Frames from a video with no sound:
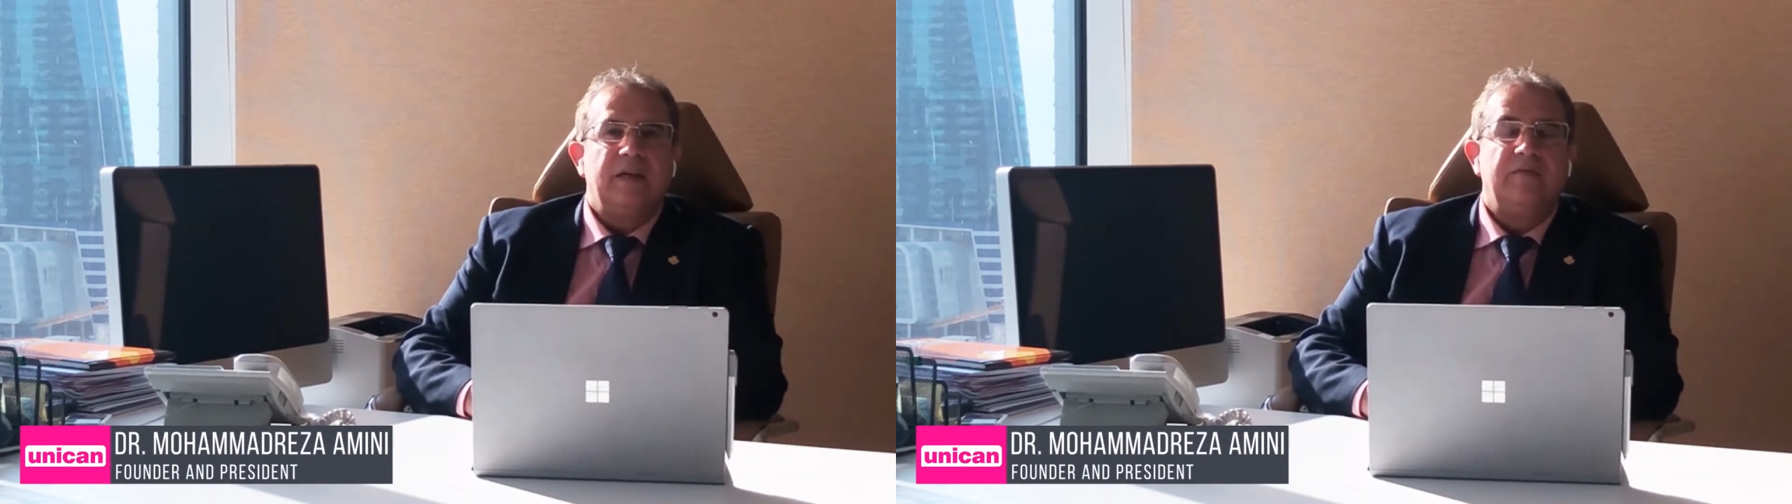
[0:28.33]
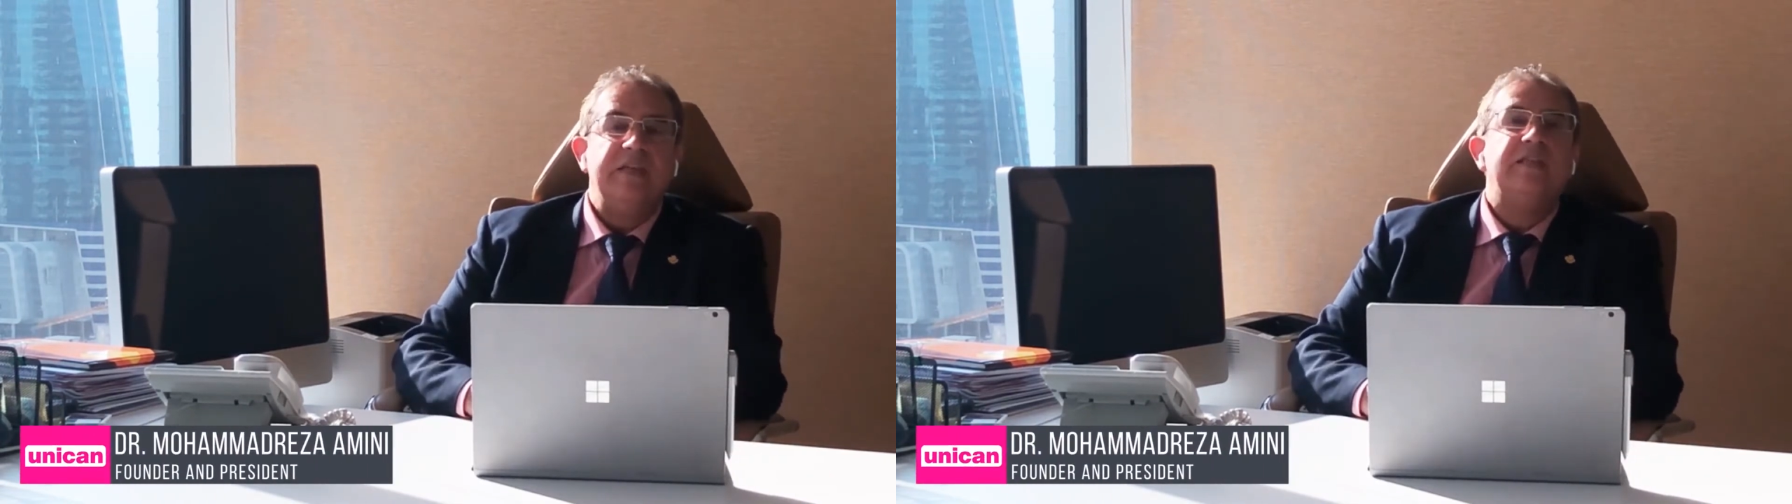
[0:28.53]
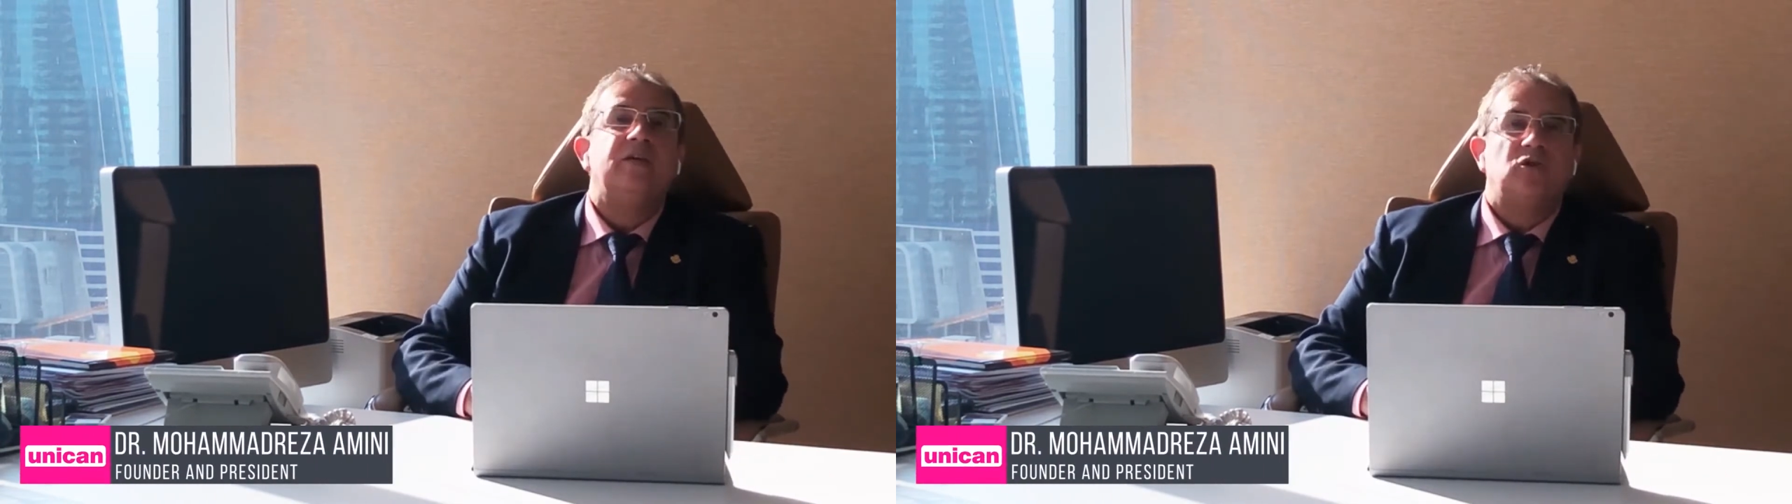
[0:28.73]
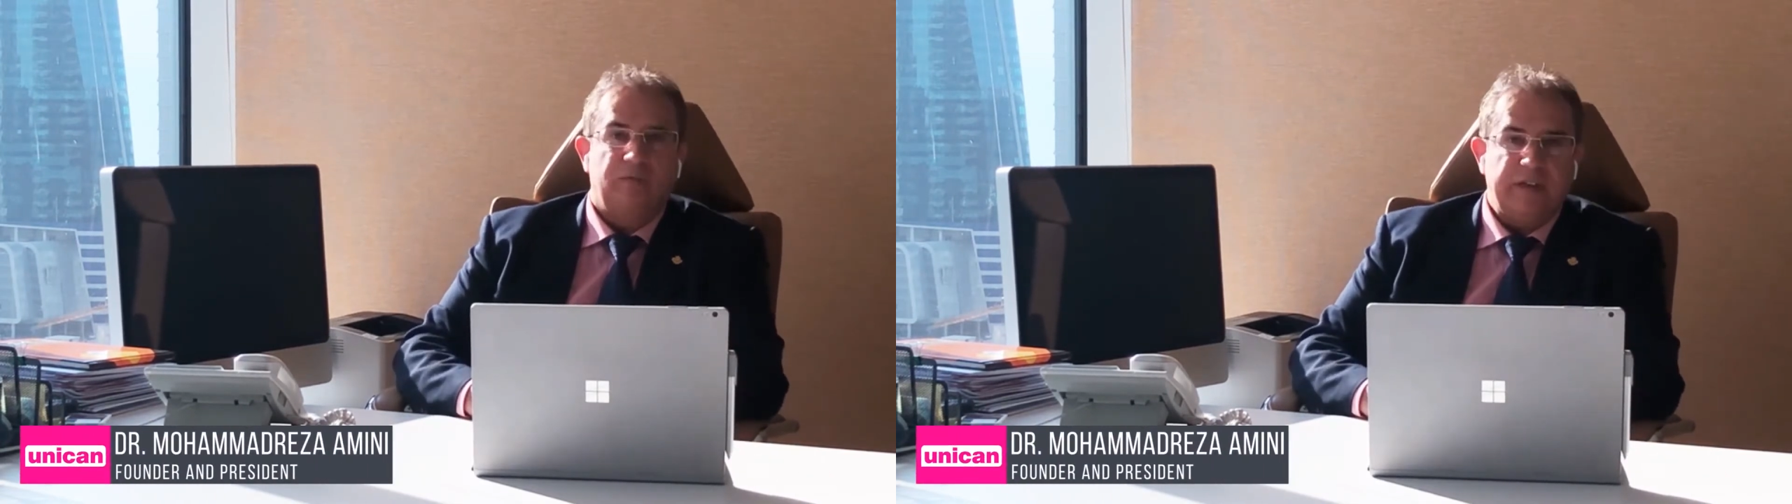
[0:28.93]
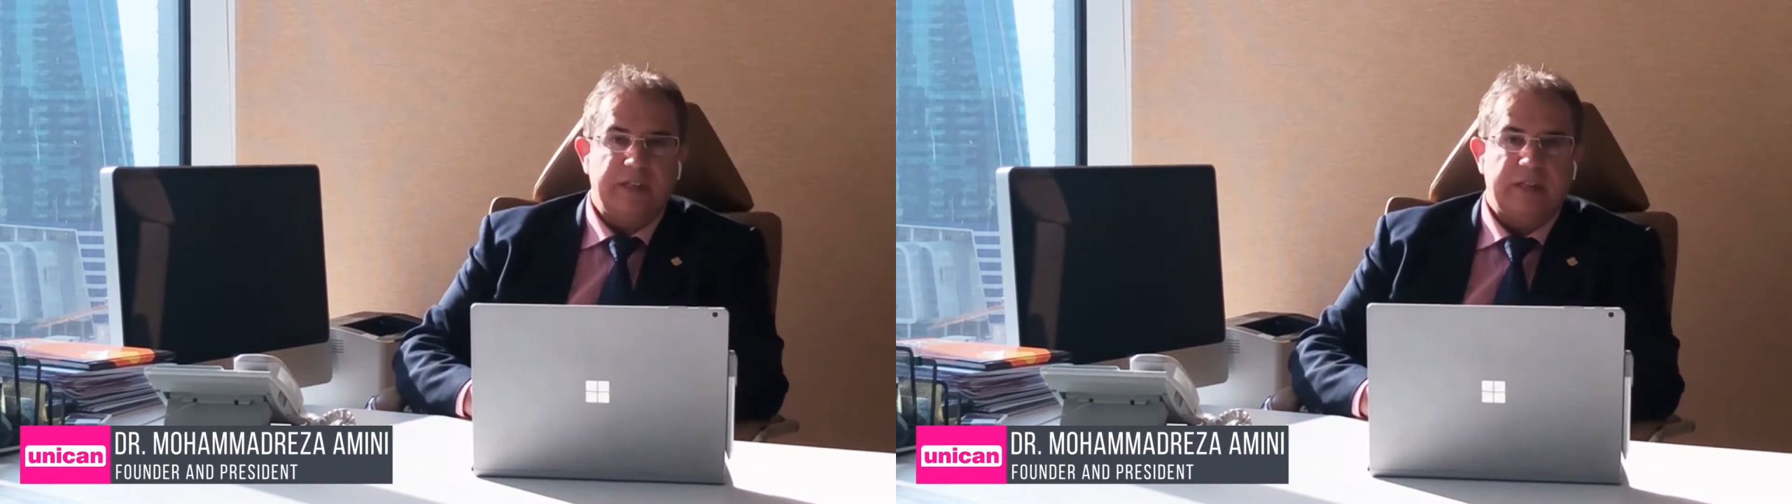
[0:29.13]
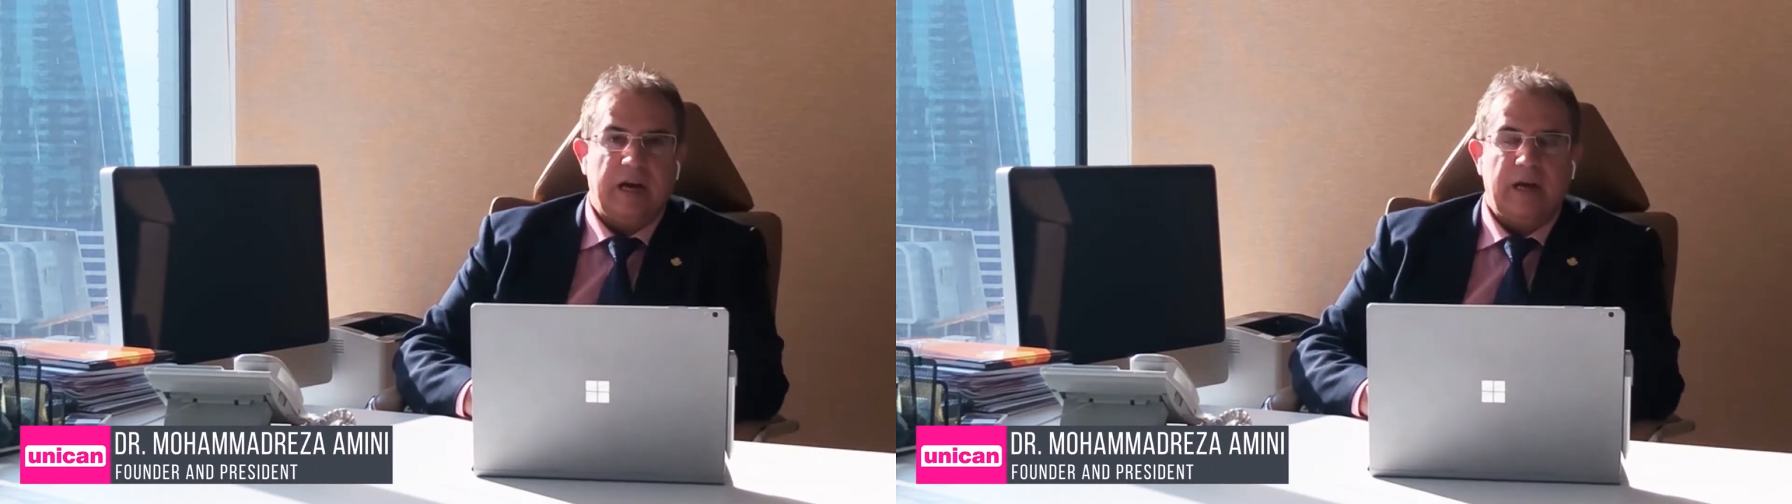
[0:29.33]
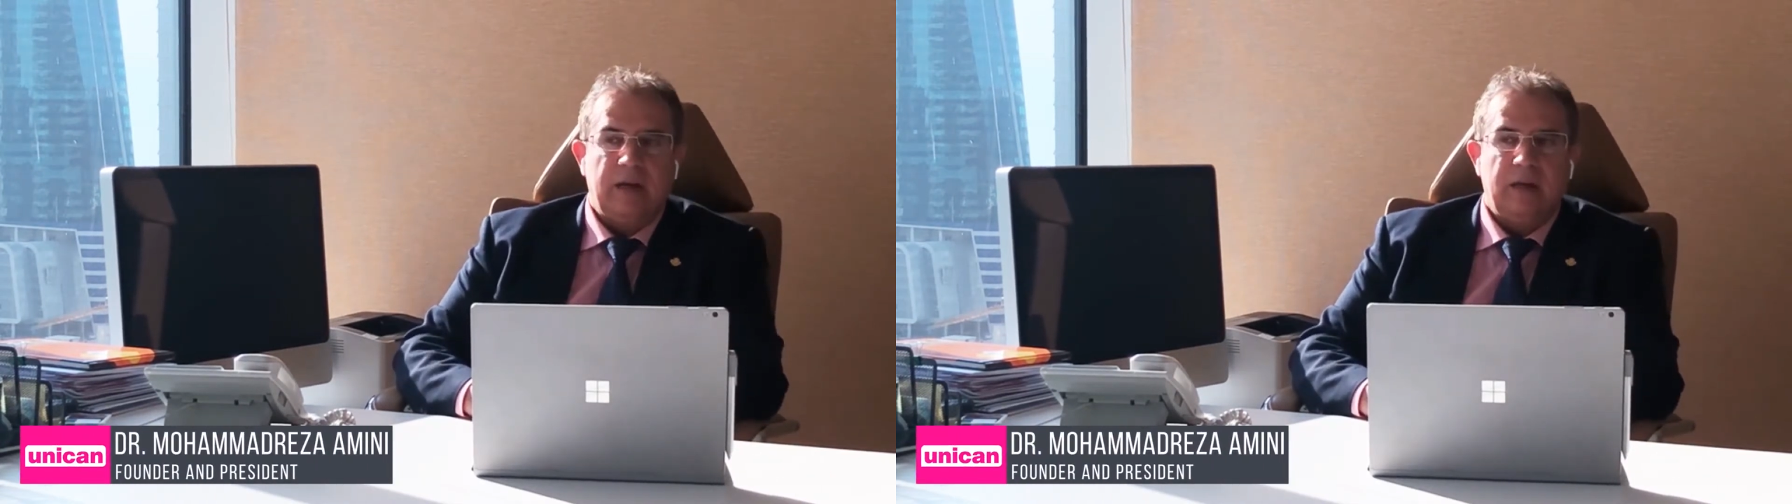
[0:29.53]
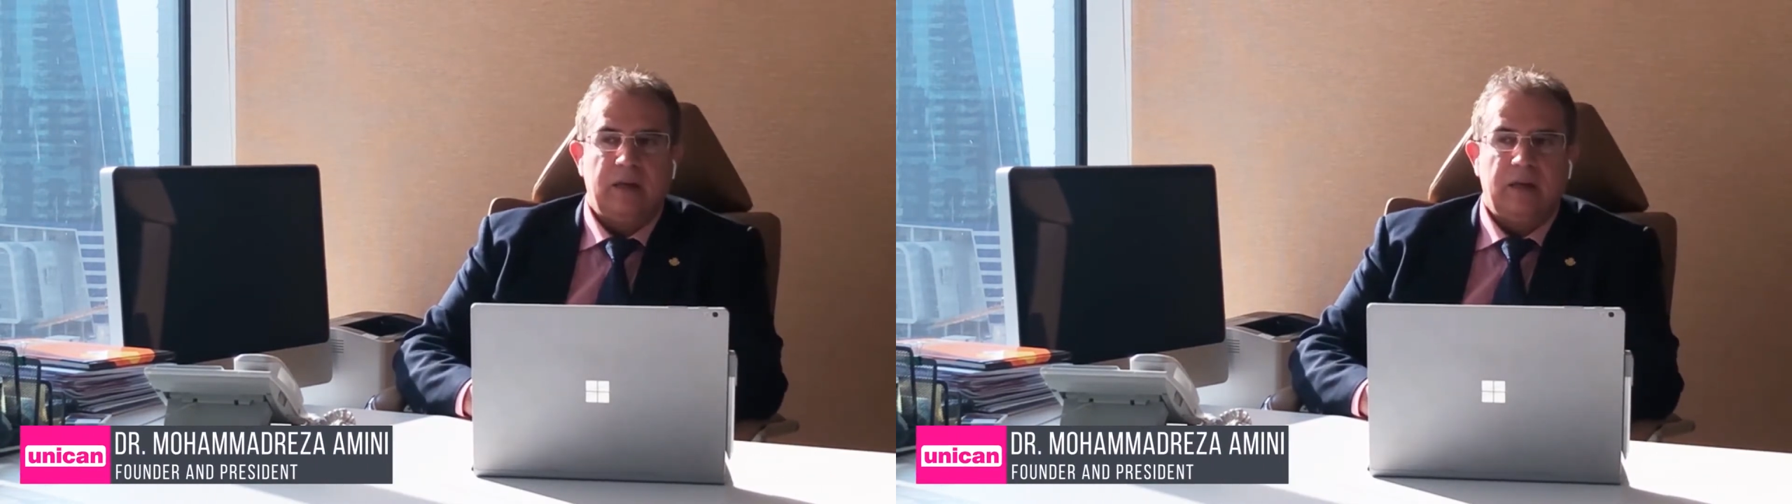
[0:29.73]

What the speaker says: visitor visa,